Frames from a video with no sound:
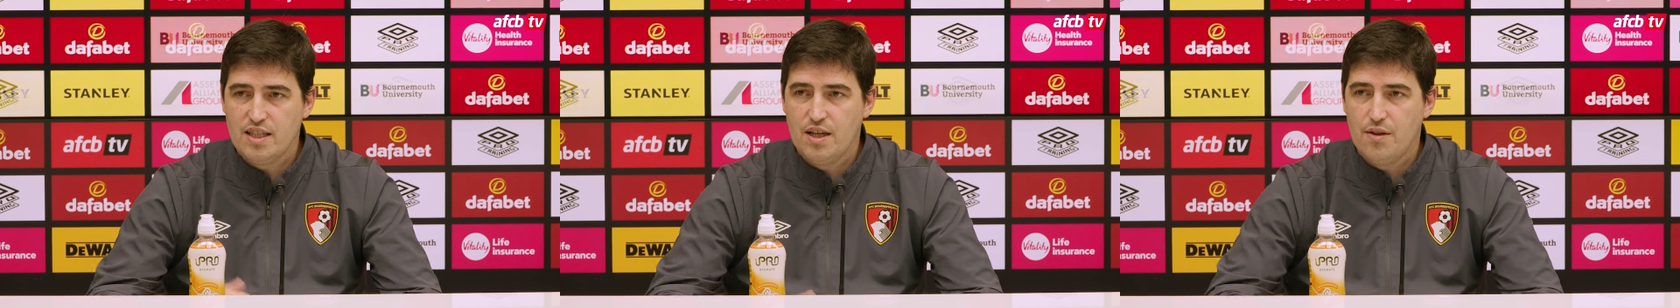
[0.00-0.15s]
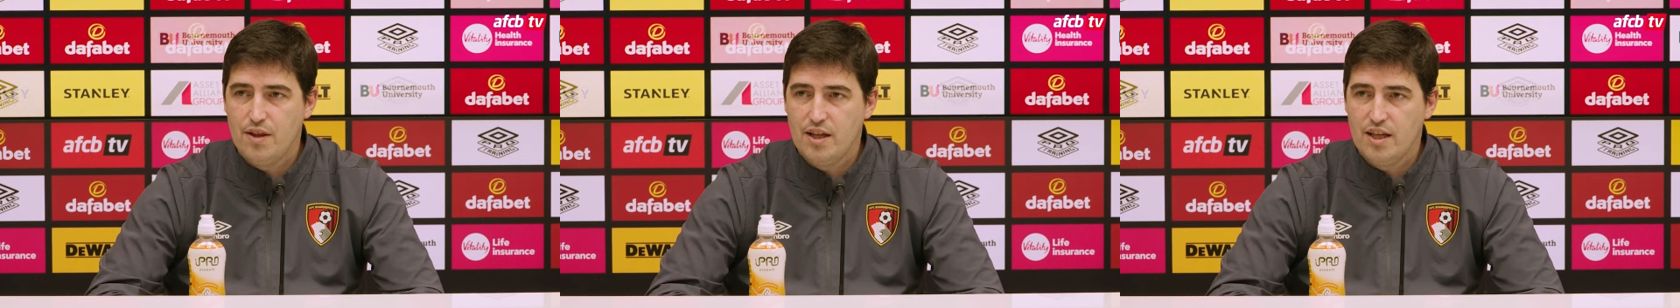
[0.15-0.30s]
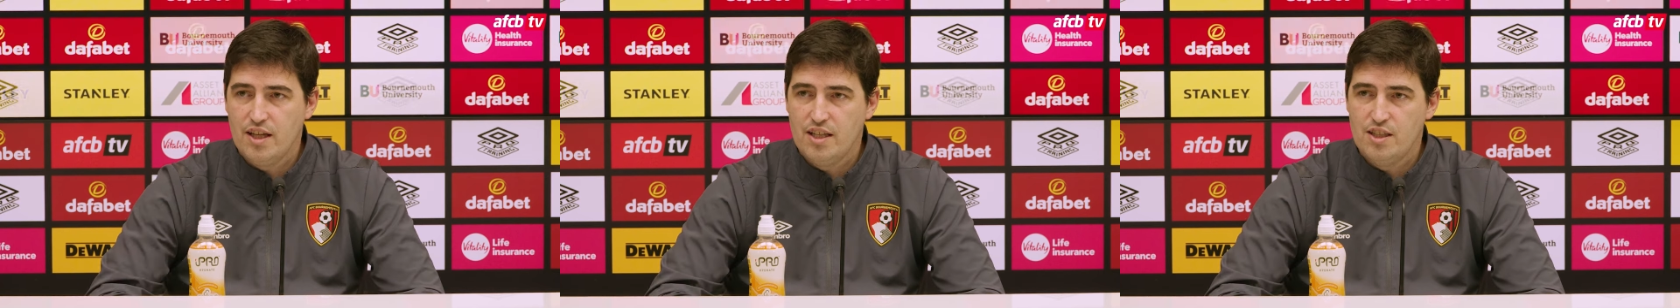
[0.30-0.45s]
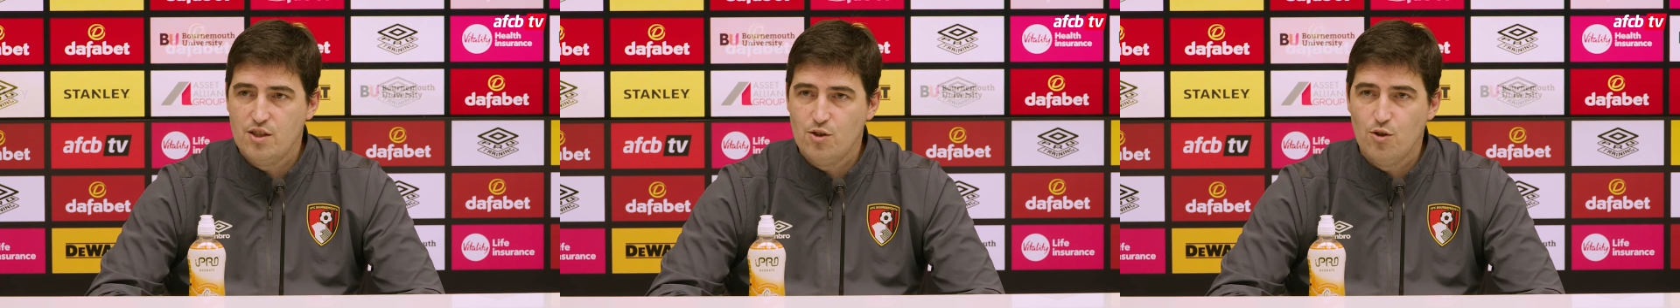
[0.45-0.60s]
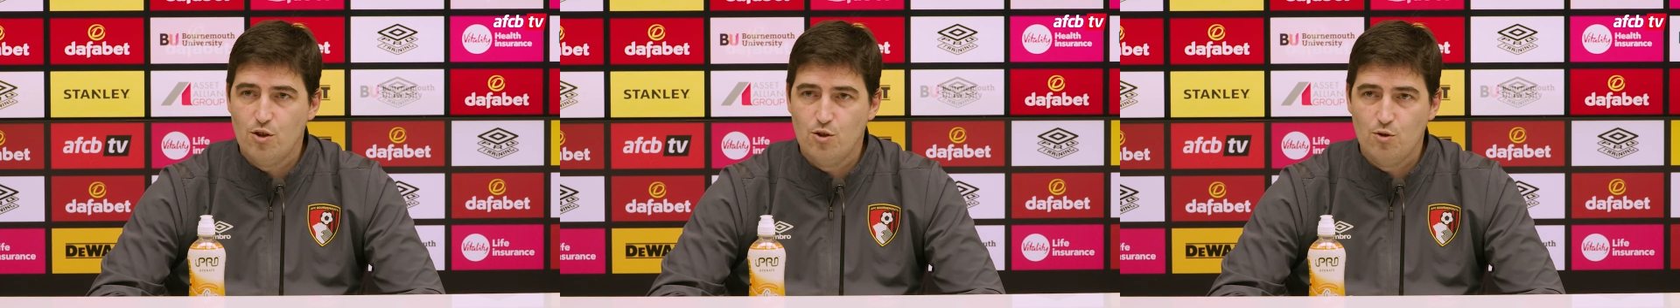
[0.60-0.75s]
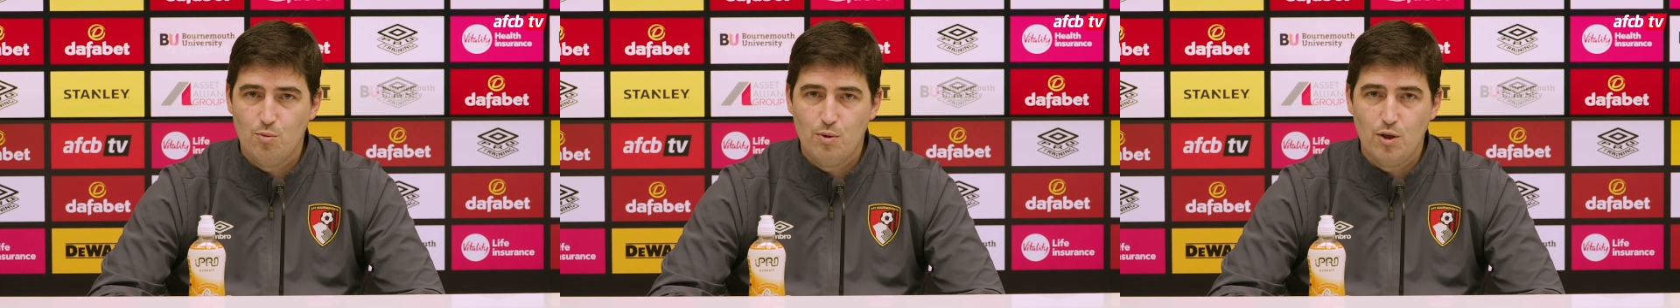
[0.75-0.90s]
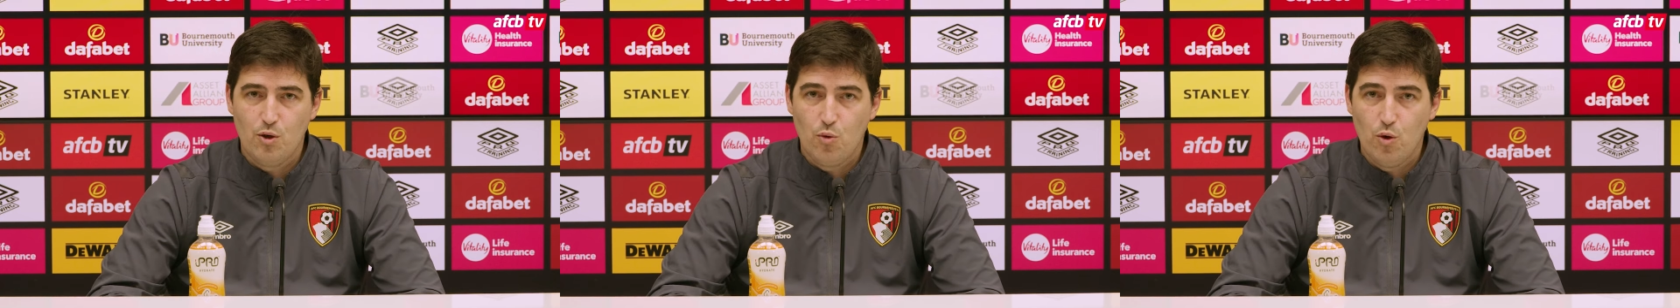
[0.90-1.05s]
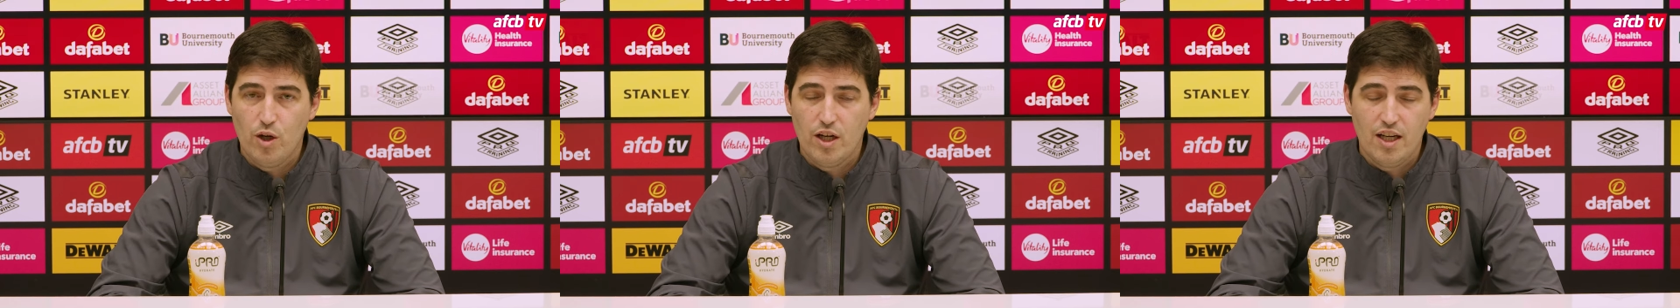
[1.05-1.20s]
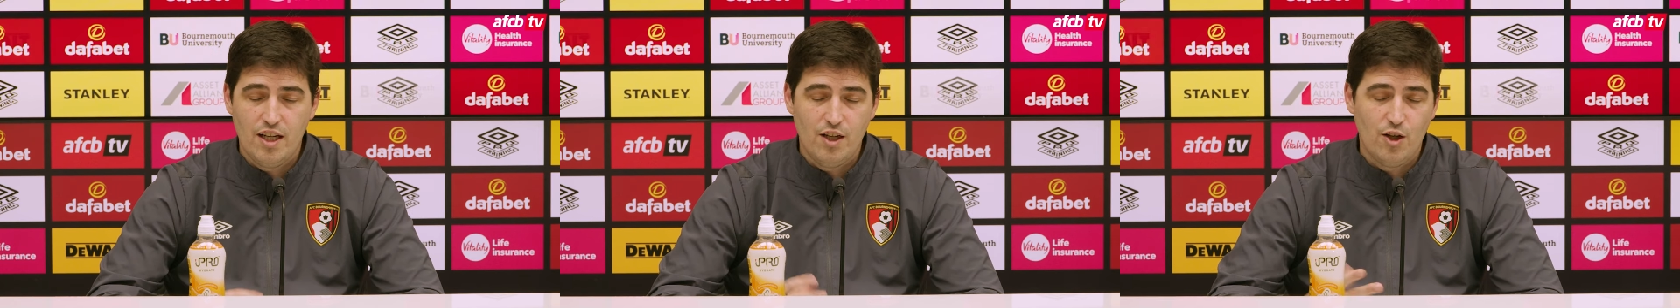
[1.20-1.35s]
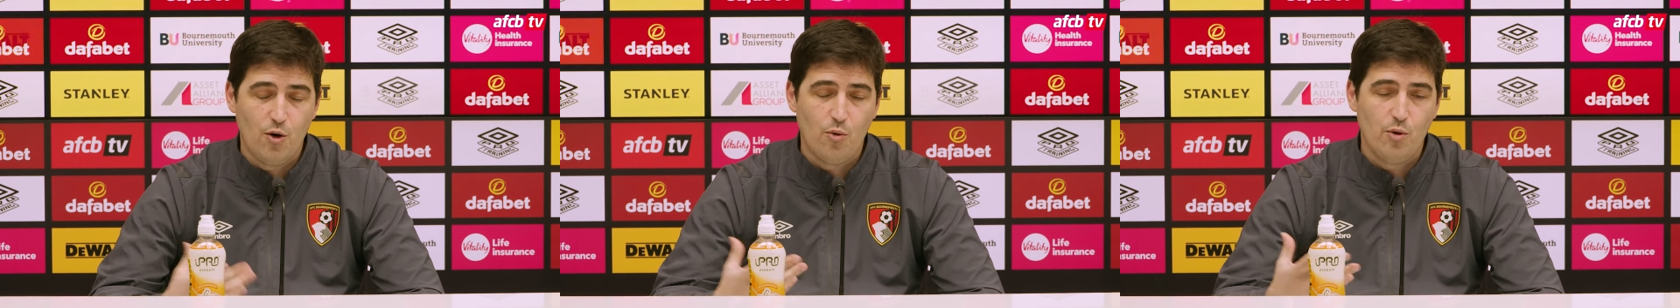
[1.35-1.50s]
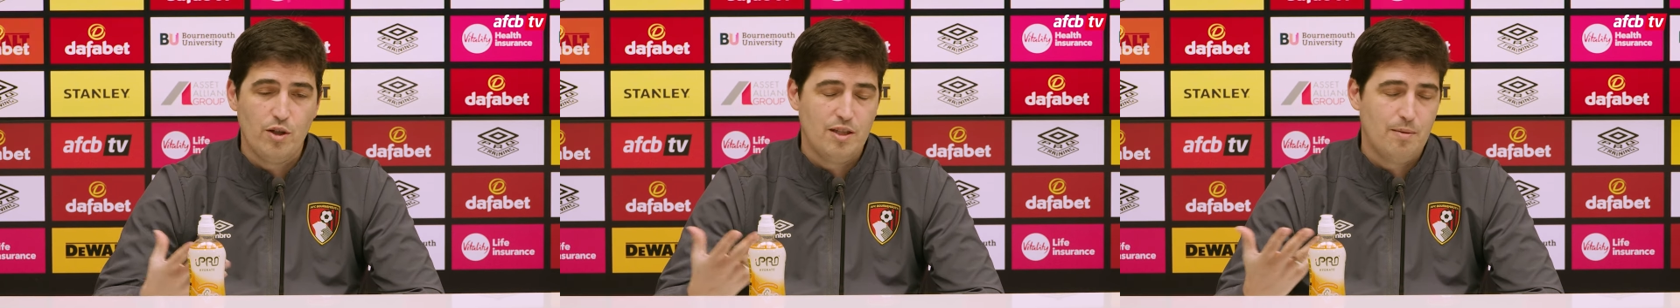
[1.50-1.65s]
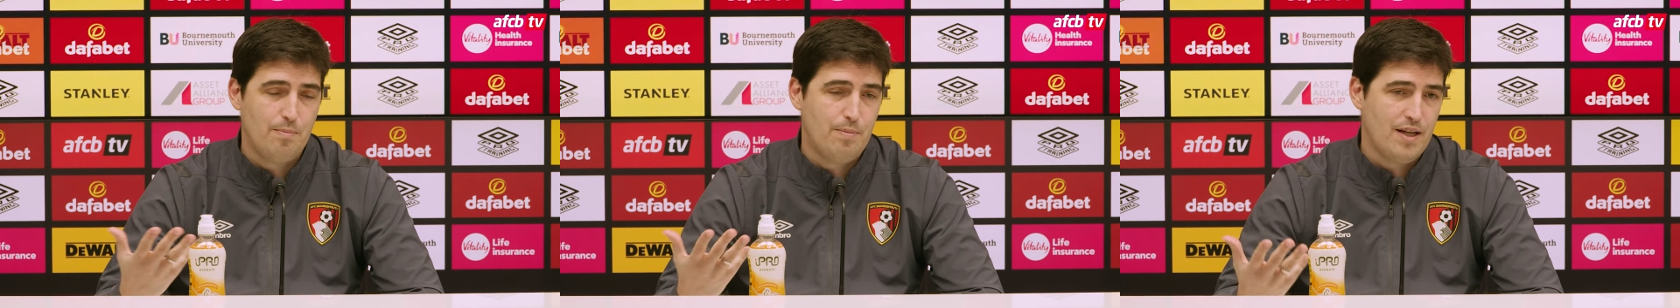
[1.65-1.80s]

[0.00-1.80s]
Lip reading: I think it's going to be quickly knowing the